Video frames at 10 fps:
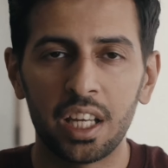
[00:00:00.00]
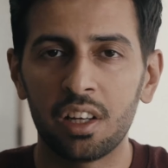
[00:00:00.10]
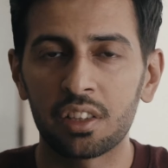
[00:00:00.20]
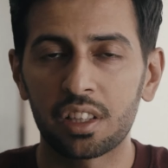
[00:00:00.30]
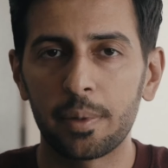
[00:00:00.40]
And
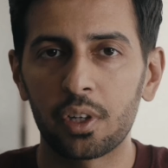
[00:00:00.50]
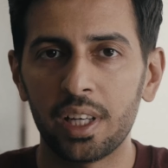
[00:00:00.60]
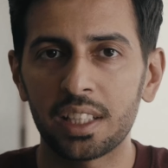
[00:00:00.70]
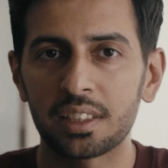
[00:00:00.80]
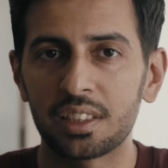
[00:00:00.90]
on the Komodo
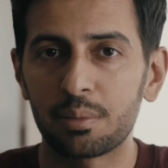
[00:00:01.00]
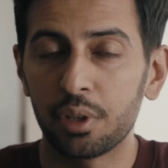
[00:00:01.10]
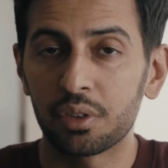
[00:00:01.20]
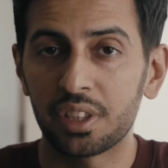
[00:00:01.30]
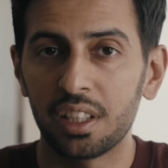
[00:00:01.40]
X, it's
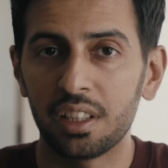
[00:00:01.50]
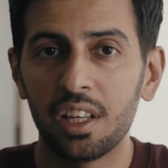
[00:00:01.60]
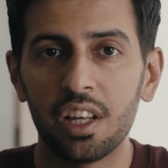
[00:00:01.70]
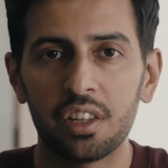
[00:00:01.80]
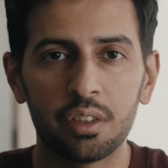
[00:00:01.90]
built in.
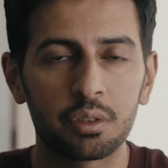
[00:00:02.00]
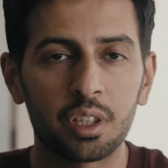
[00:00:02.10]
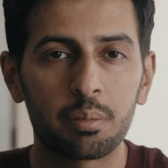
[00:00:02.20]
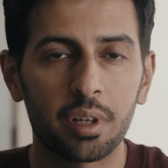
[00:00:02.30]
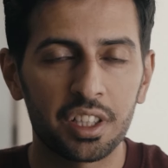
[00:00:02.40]
No
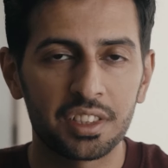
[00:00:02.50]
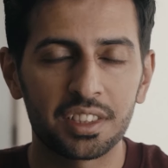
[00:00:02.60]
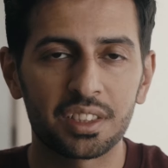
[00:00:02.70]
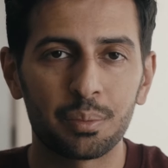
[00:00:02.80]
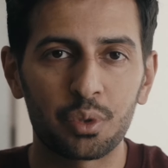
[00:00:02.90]
third-party
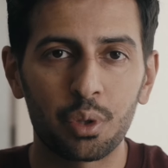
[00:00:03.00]
systems